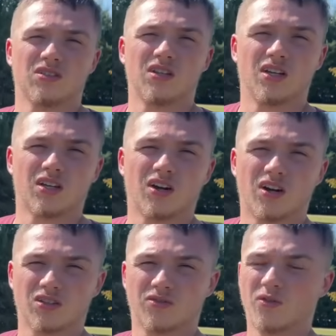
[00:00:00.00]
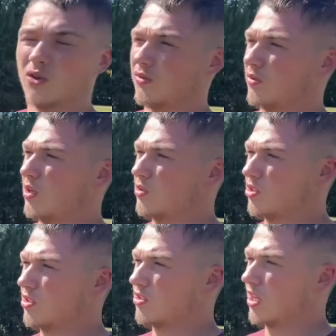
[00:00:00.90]
The car is full of
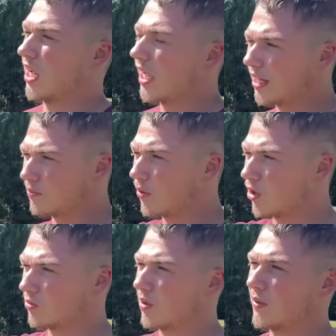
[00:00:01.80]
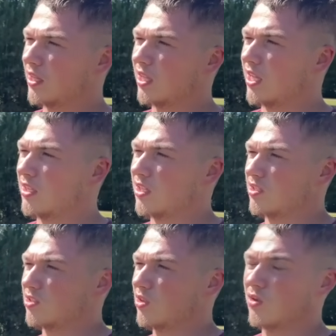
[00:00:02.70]
roaches, and I had it parked by my Lightning,
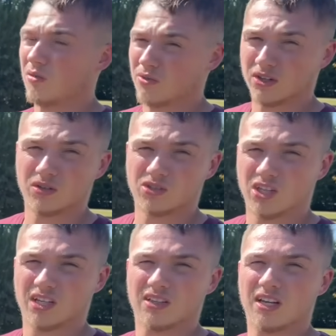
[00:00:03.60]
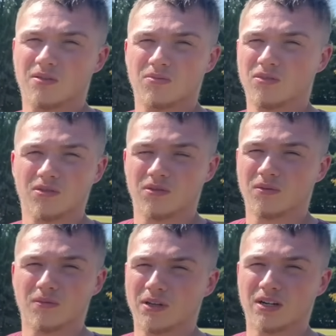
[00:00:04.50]
so I'm gonna go check that. It
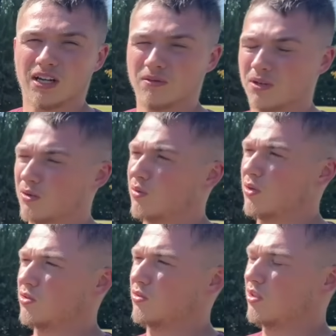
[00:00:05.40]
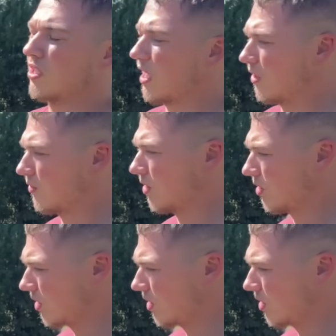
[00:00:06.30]
better not have been a roach out of it.